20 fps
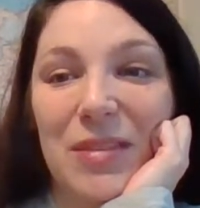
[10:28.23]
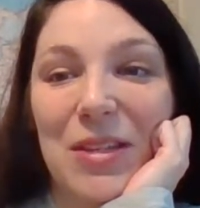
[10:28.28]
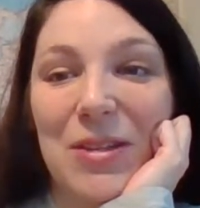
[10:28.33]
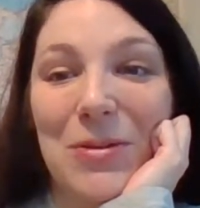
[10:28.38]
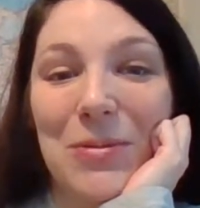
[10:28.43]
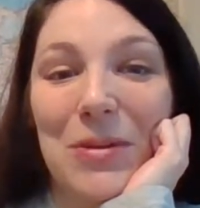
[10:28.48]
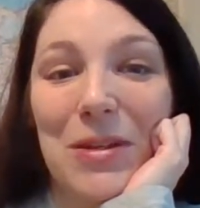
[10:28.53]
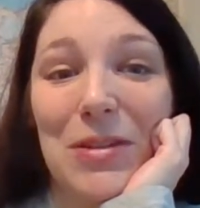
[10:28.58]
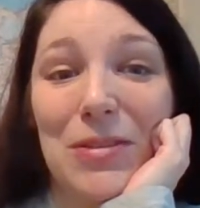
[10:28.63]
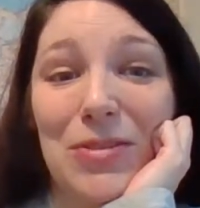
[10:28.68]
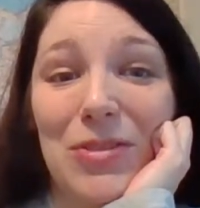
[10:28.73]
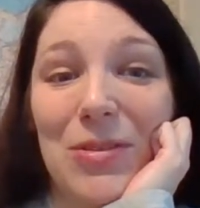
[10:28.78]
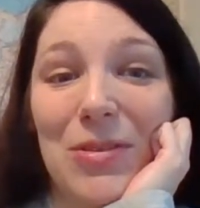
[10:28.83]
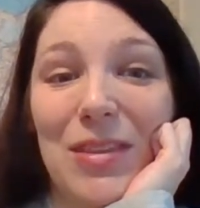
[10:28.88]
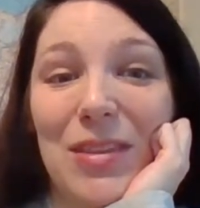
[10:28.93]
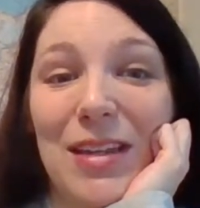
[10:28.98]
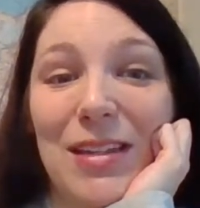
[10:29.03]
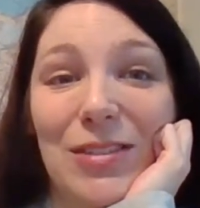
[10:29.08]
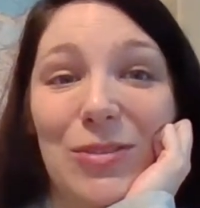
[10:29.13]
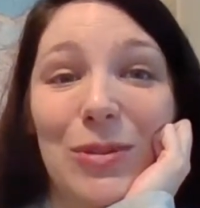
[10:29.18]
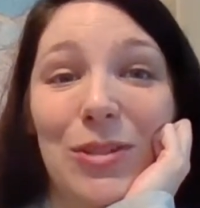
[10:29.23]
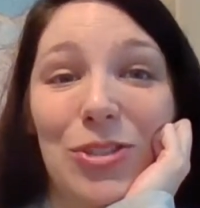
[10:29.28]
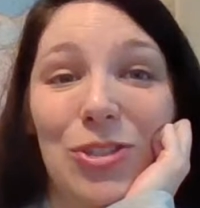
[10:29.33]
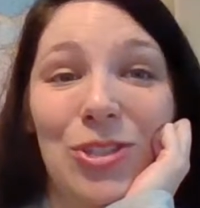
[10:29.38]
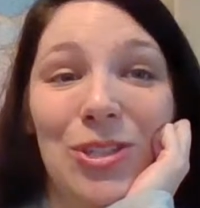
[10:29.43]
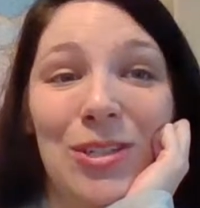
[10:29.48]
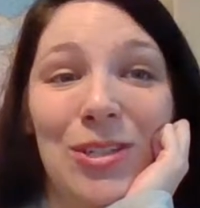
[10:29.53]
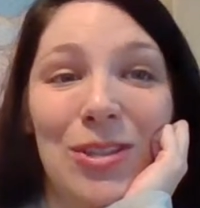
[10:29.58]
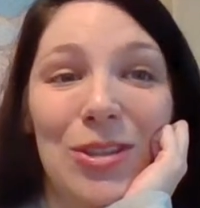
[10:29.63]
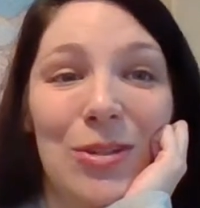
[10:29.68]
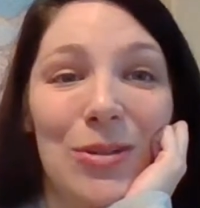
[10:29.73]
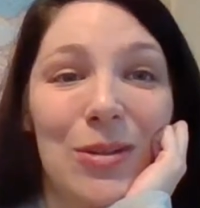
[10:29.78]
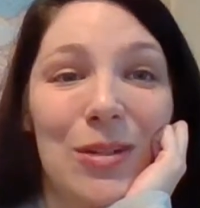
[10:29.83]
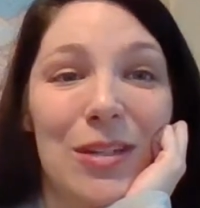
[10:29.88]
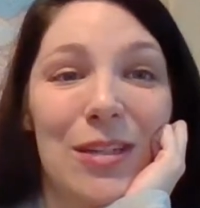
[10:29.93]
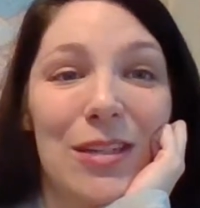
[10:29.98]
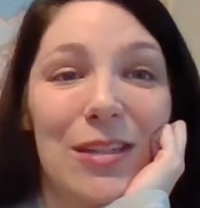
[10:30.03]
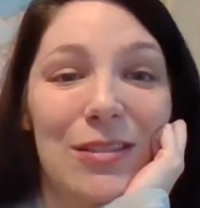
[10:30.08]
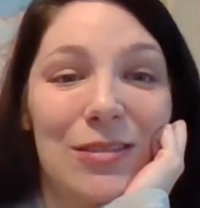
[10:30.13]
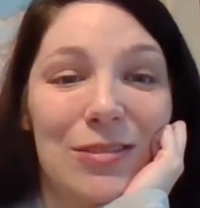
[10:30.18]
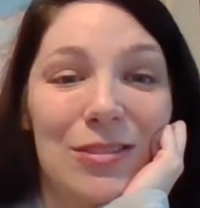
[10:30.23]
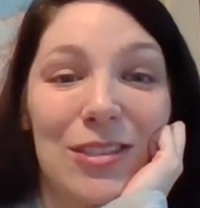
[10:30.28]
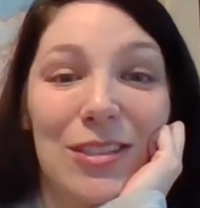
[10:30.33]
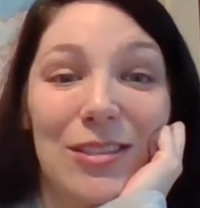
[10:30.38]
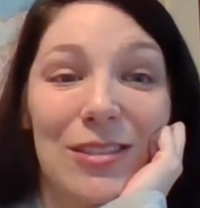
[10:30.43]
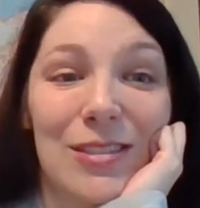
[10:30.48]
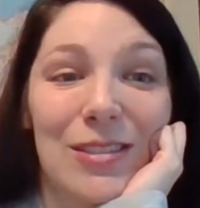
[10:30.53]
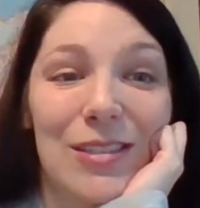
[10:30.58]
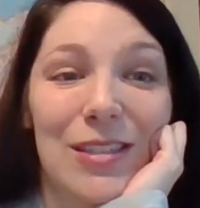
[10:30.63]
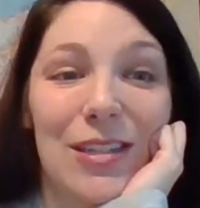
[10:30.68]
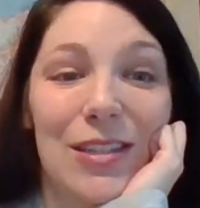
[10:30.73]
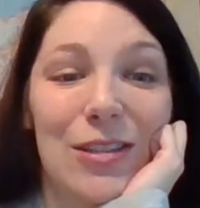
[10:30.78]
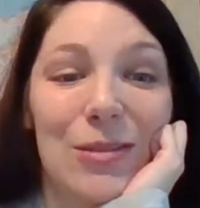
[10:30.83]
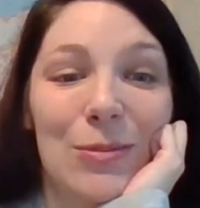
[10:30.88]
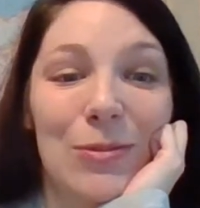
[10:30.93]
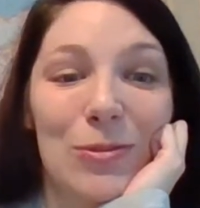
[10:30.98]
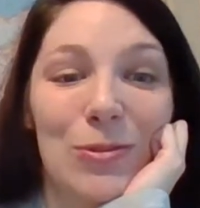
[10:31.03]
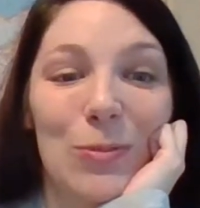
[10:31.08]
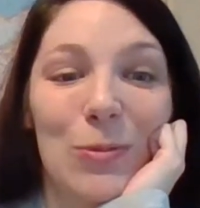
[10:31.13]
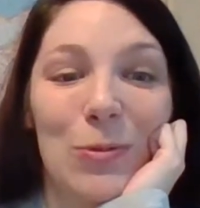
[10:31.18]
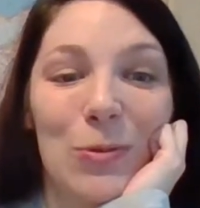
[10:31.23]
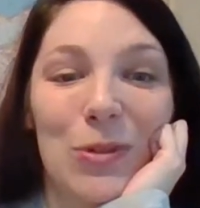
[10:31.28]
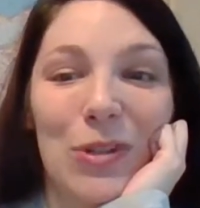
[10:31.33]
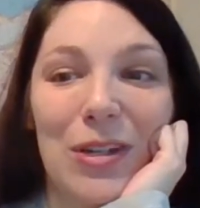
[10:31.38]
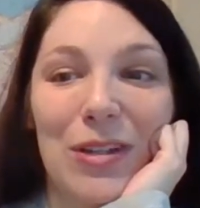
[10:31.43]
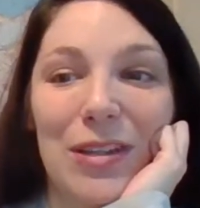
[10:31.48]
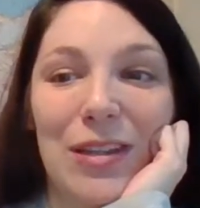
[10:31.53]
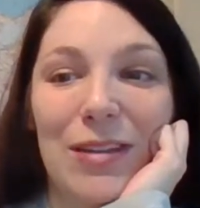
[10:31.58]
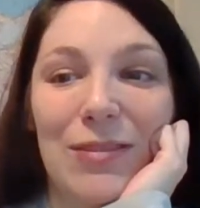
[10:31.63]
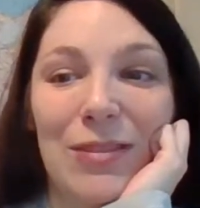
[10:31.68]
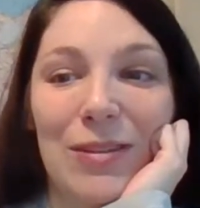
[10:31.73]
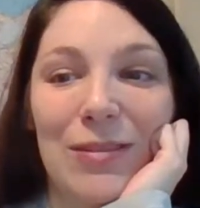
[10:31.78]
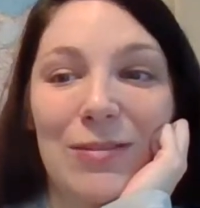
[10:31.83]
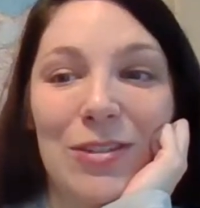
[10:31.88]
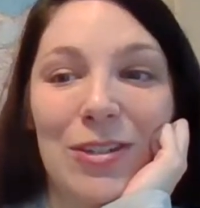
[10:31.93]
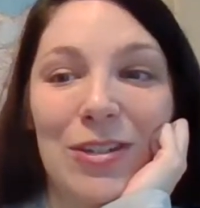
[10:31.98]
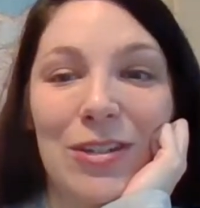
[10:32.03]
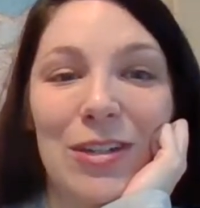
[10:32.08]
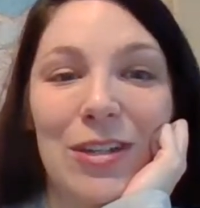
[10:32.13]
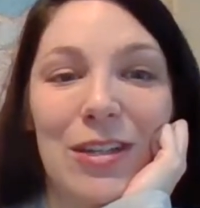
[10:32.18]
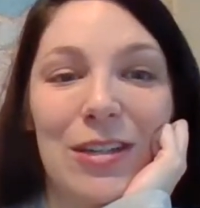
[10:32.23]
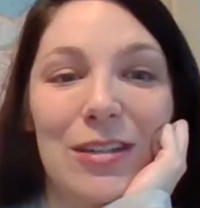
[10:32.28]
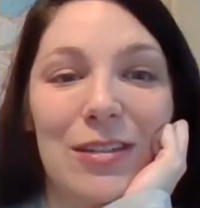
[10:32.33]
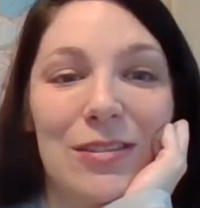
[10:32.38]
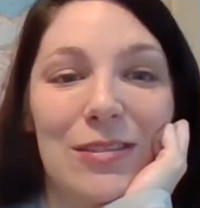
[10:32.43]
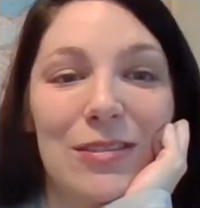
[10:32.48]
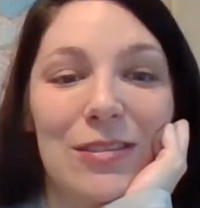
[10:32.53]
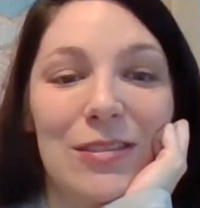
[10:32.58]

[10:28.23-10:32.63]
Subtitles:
Okay, so that's question 3. This is like the most boring live I've done yet.